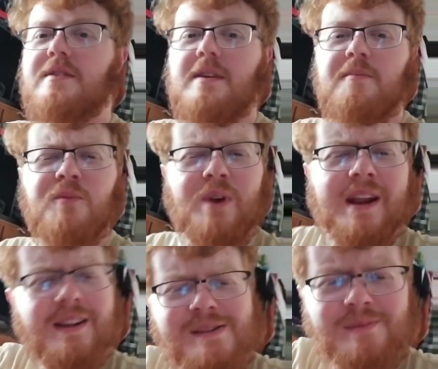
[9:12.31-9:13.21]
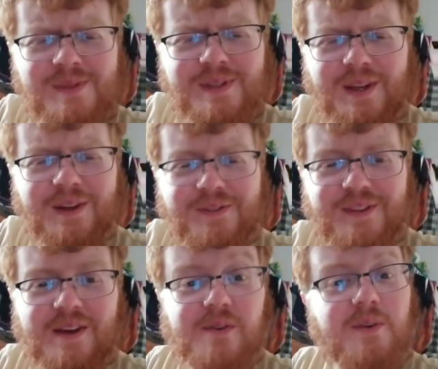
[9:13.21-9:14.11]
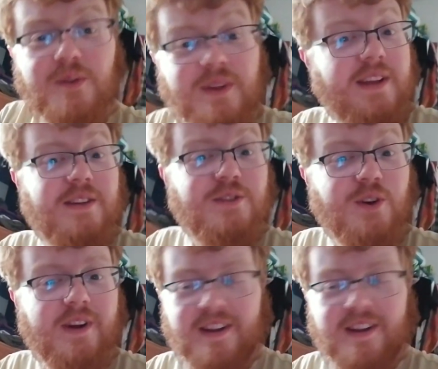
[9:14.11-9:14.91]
some random stuff that we really enjoy.